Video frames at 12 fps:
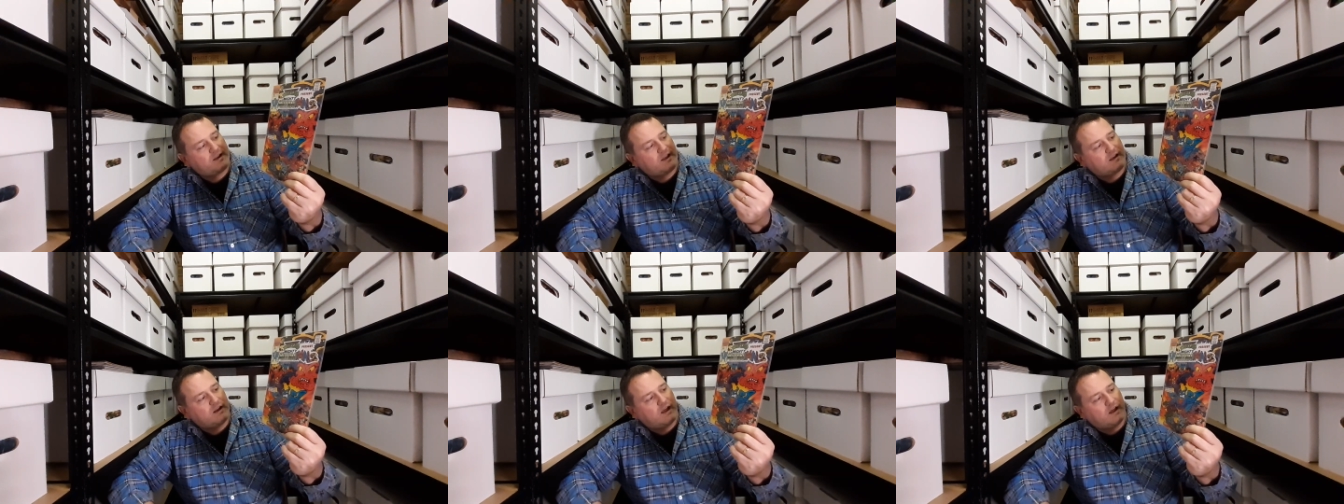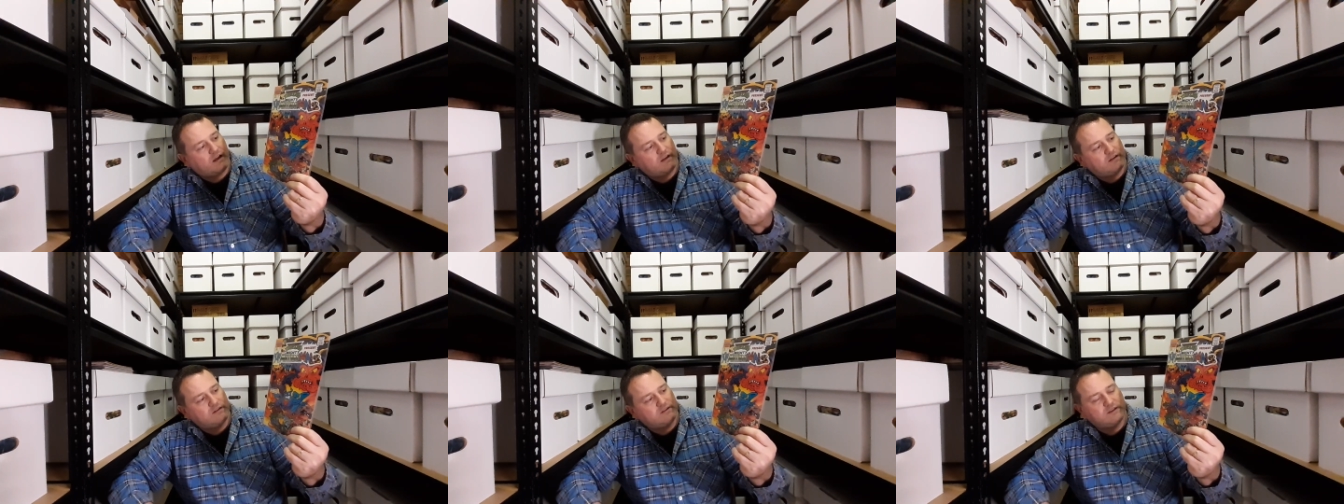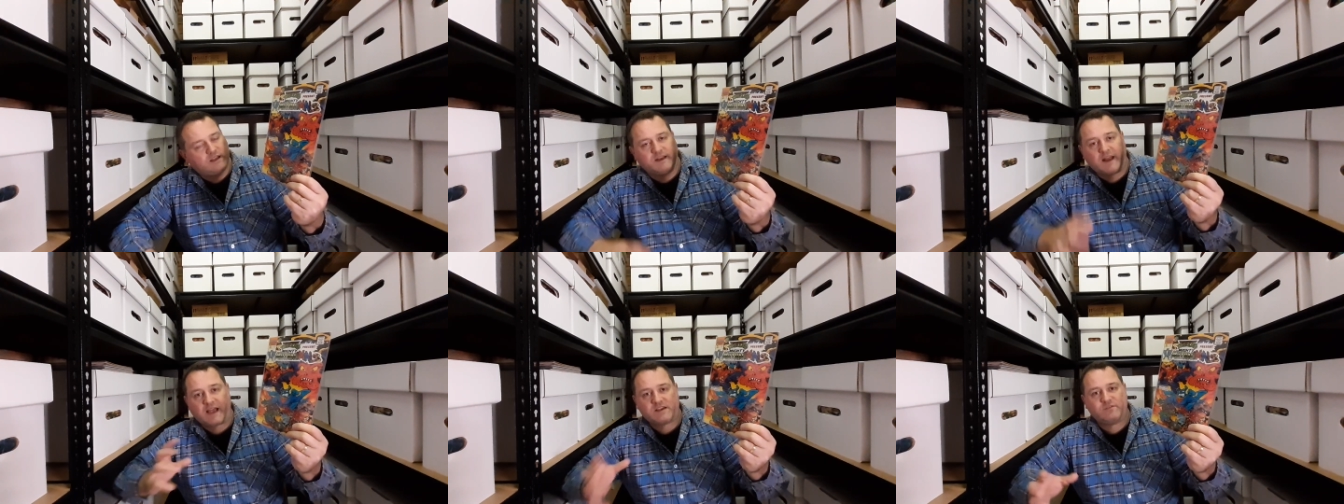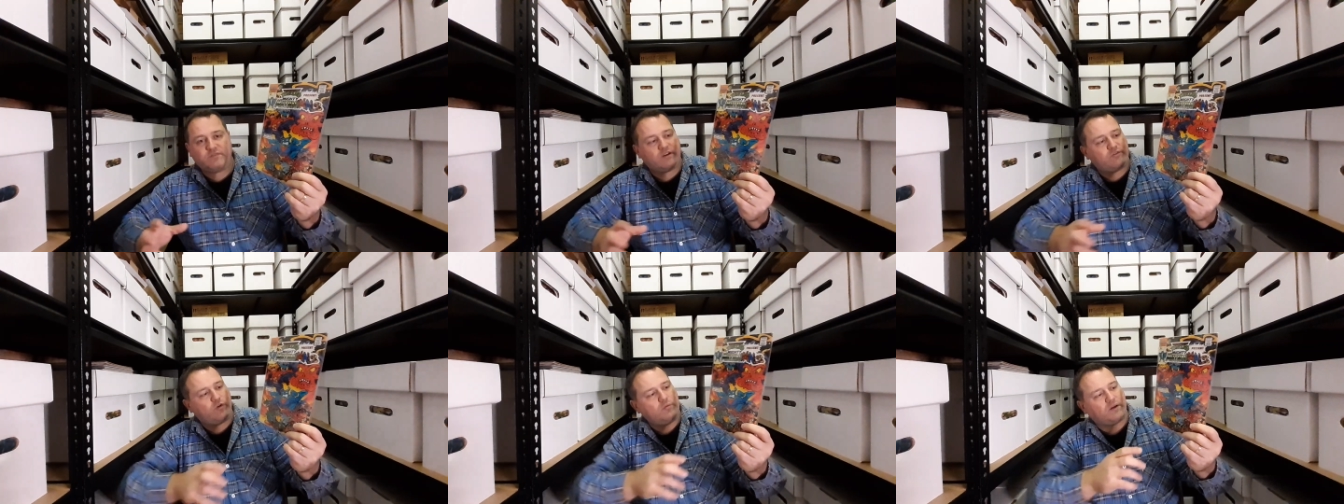in action figure form.